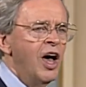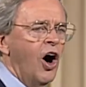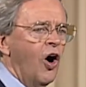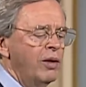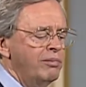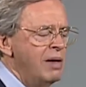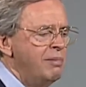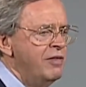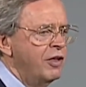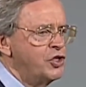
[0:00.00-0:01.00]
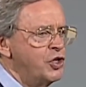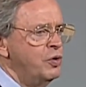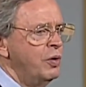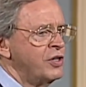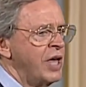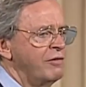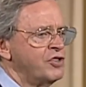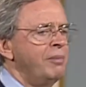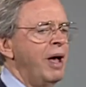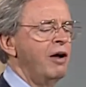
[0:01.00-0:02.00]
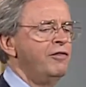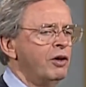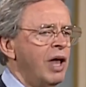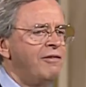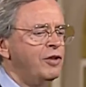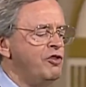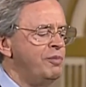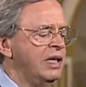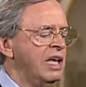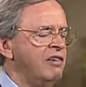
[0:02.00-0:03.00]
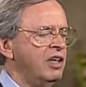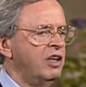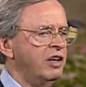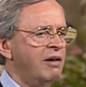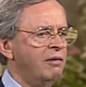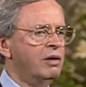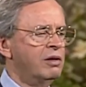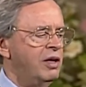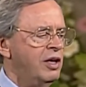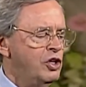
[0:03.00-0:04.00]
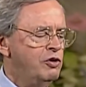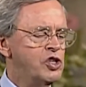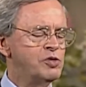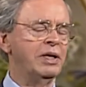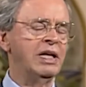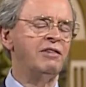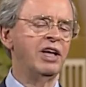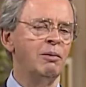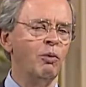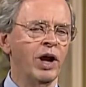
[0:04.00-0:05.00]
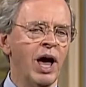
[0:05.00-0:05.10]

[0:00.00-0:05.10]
Or it may be that you have some area of your life and you've been giving the devil, you've just been giving him one